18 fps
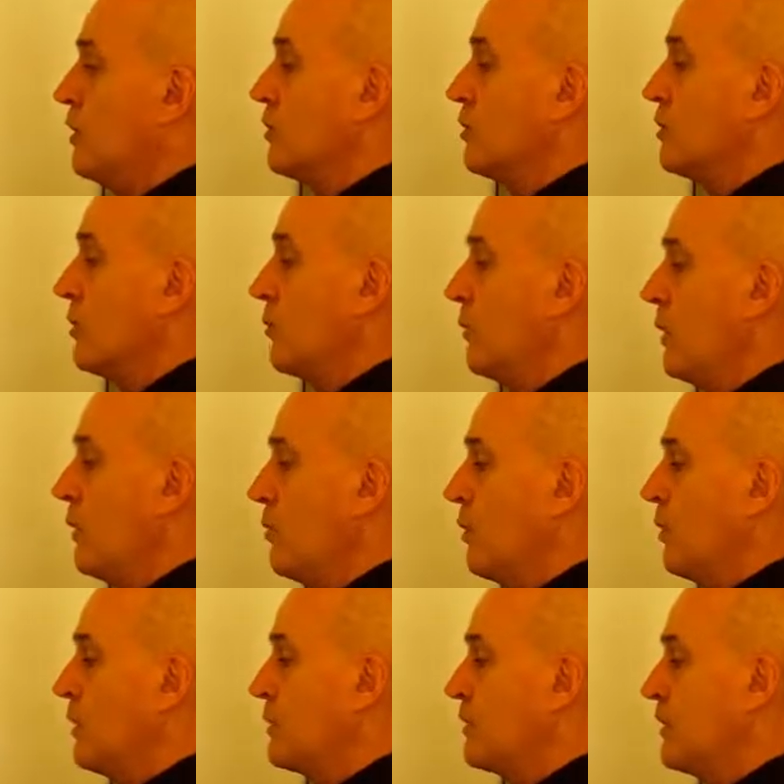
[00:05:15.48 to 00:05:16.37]
so we
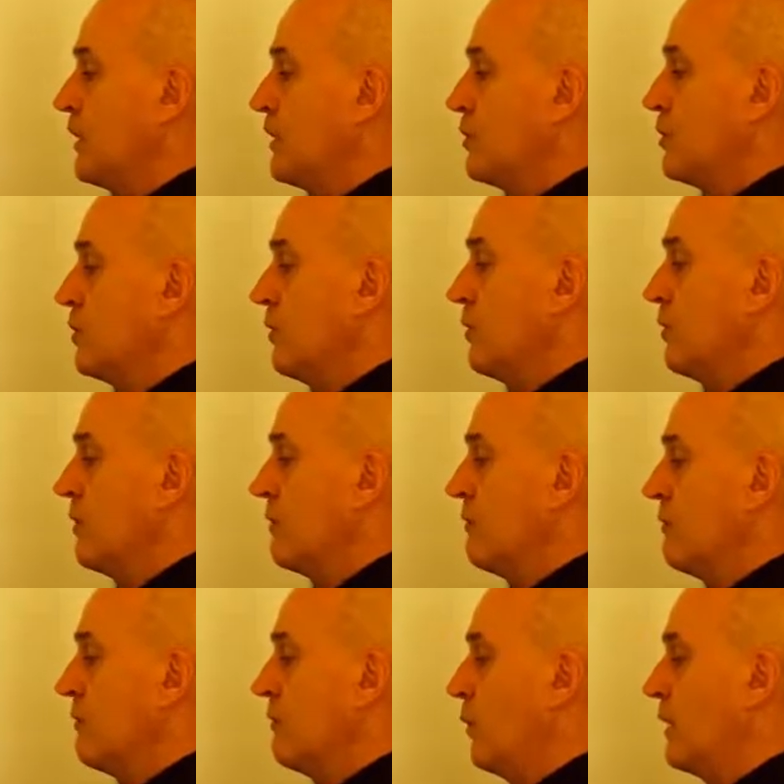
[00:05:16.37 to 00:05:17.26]
want to see
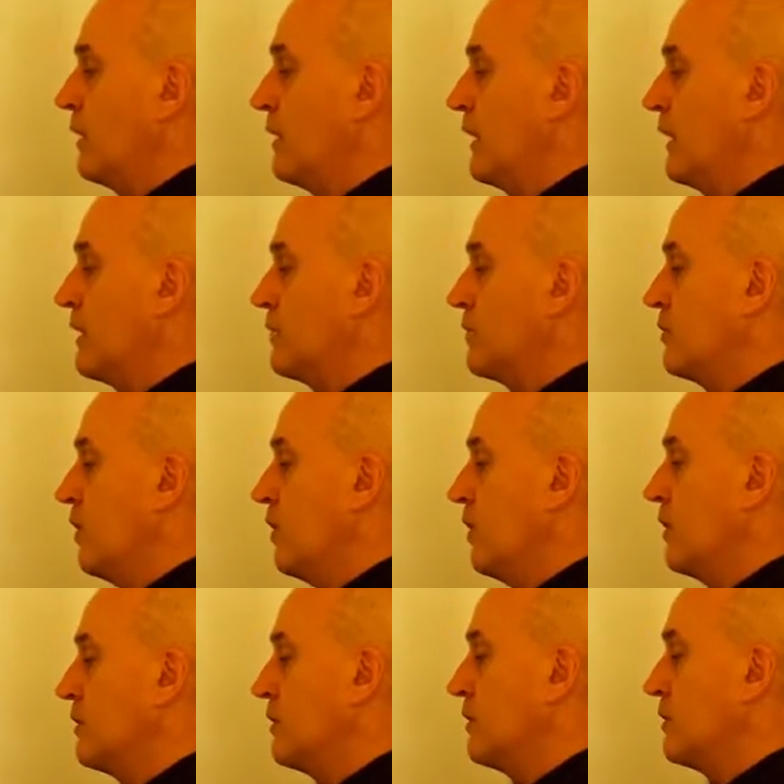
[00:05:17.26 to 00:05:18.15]

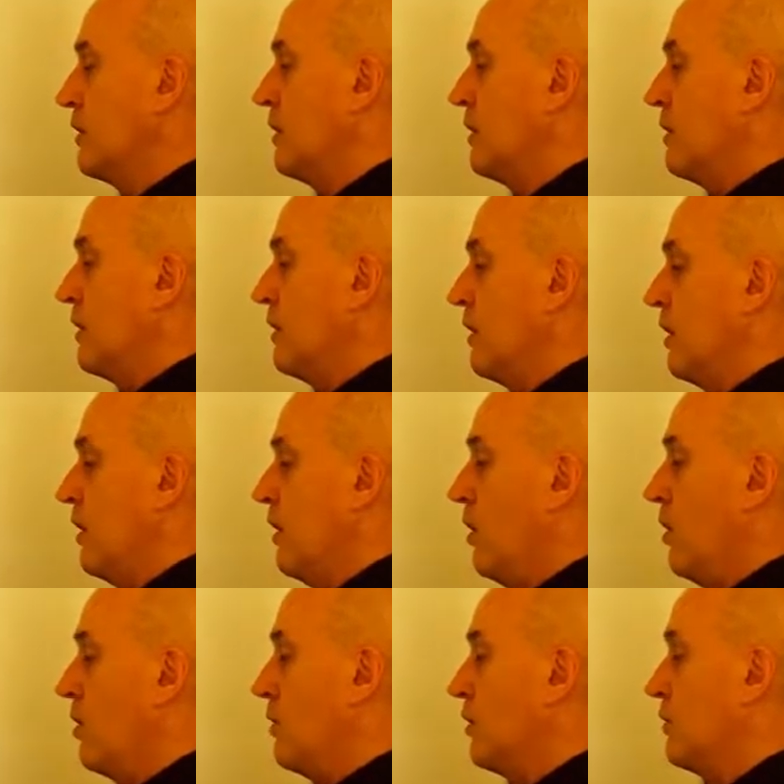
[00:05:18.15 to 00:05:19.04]
$240,000
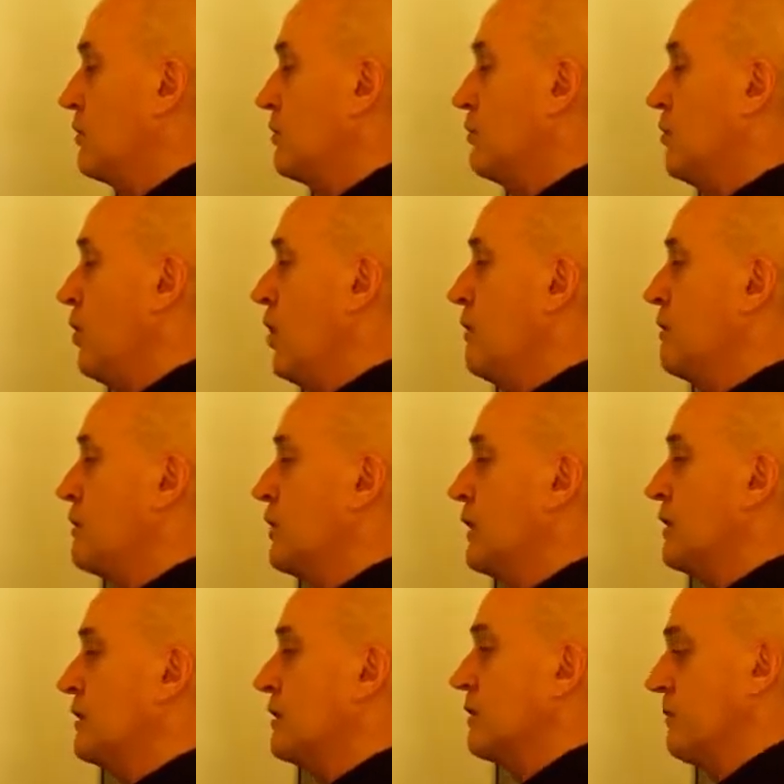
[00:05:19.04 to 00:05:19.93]
on
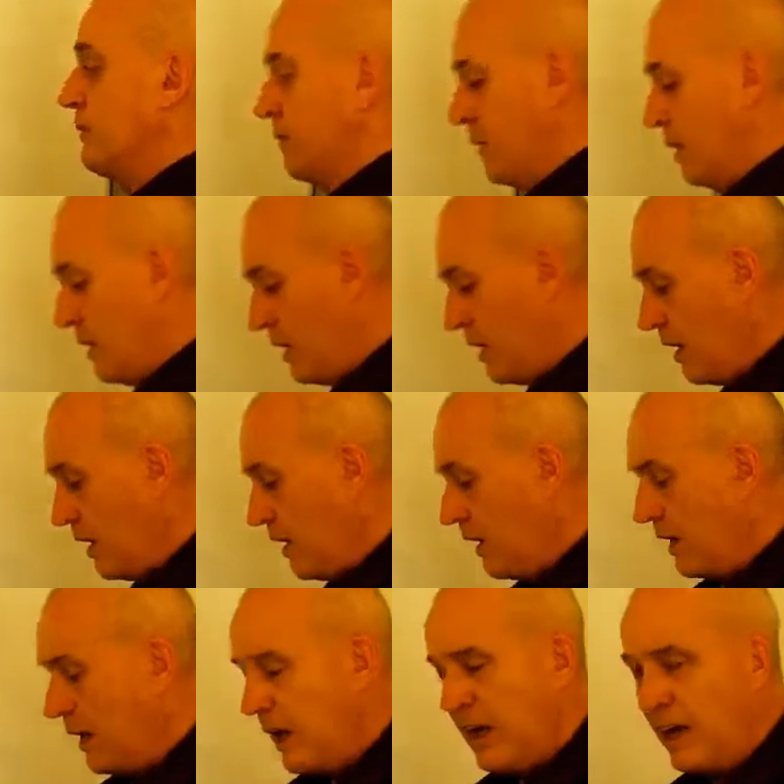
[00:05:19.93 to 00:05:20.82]
timesheets.
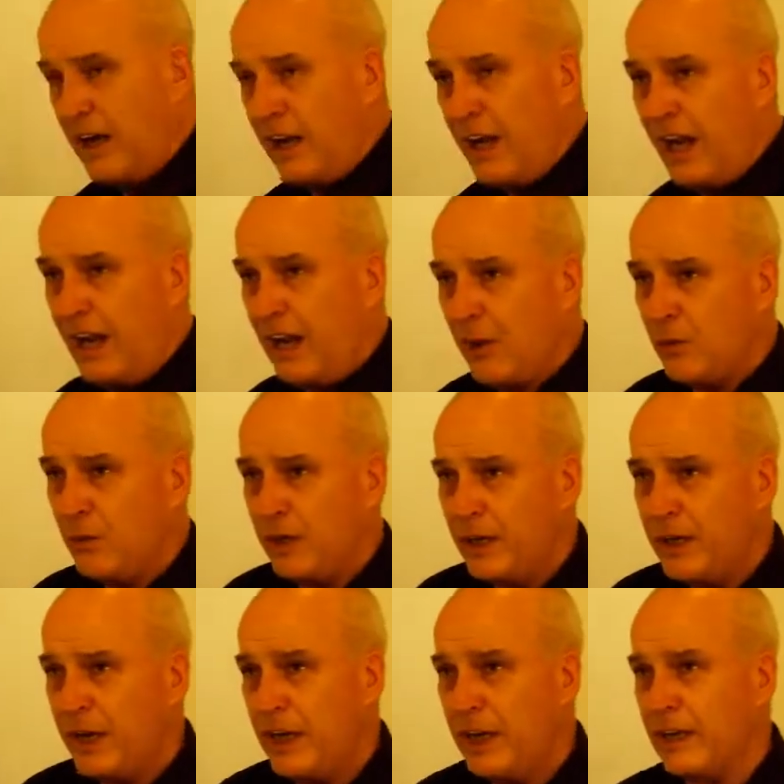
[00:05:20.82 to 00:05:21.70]
Now, how do we
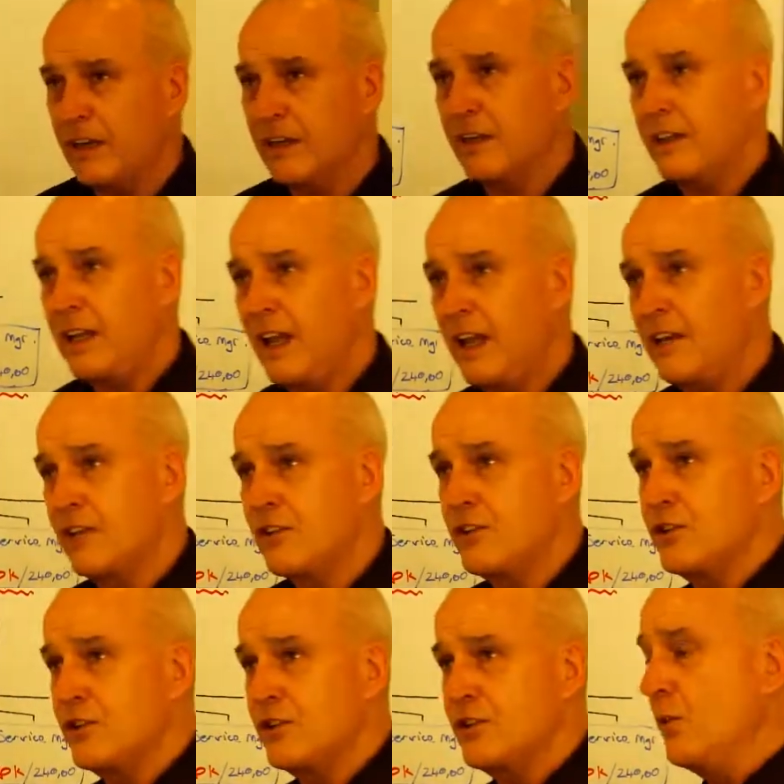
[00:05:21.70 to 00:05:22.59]
get
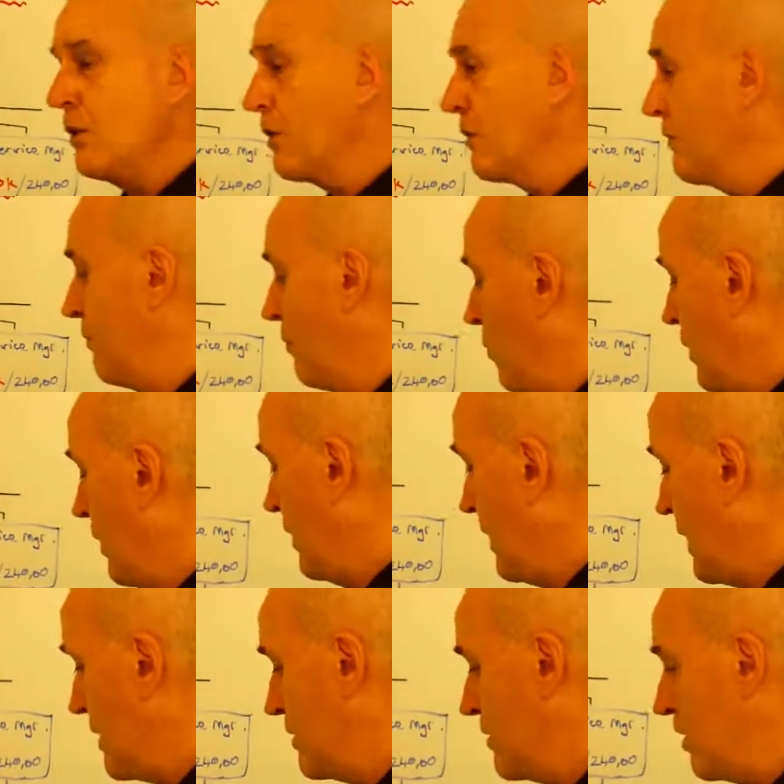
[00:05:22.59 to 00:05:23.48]
that
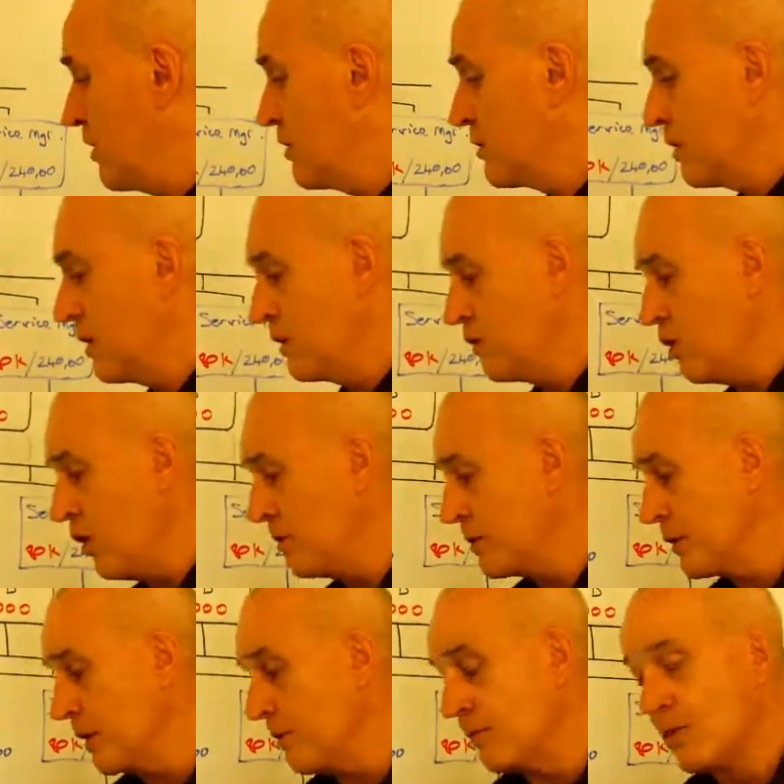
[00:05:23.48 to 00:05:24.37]
$240,000 on a
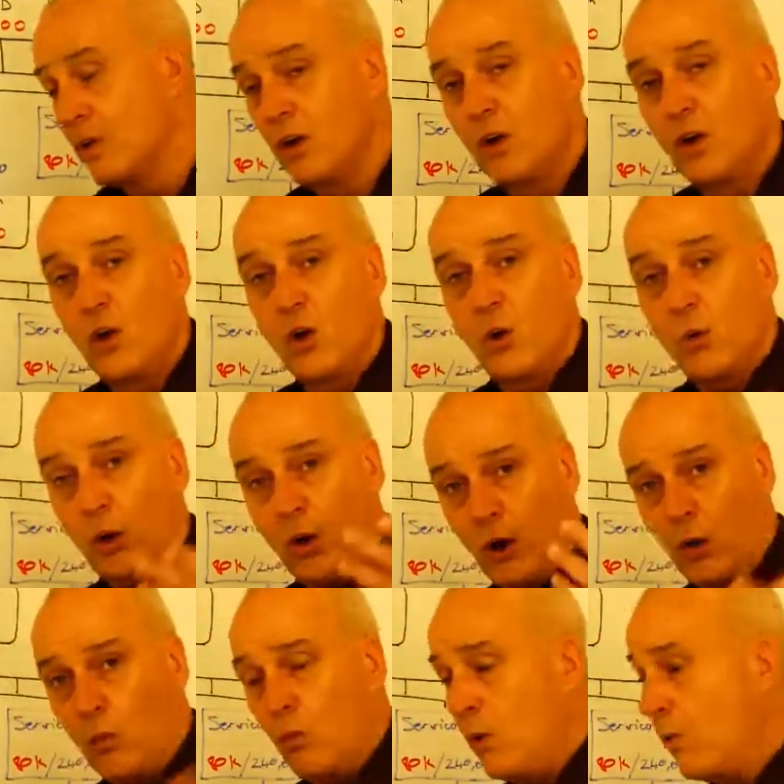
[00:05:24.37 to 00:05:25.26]
timesheet?
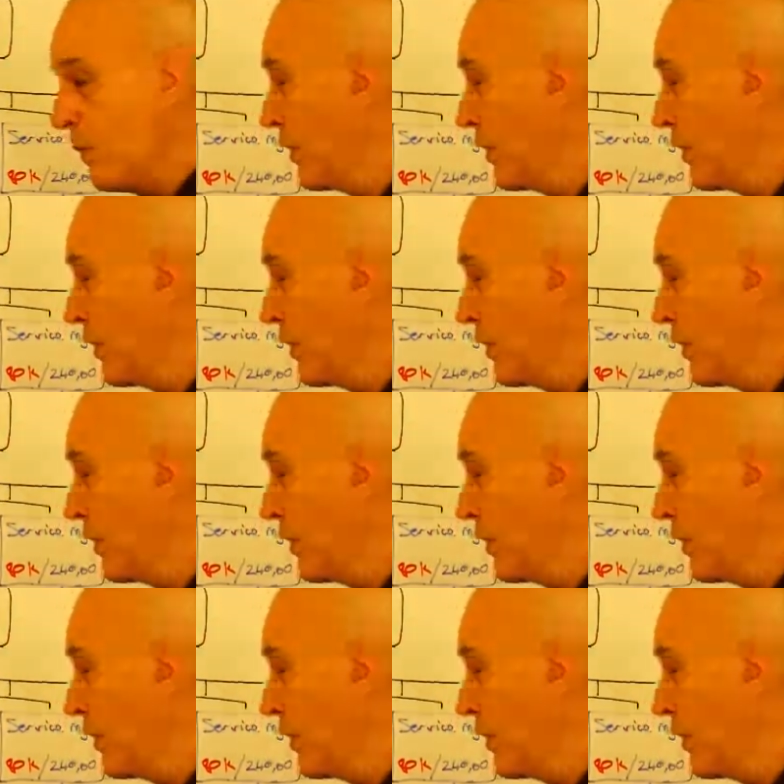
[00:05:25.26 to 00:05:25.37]
Well, what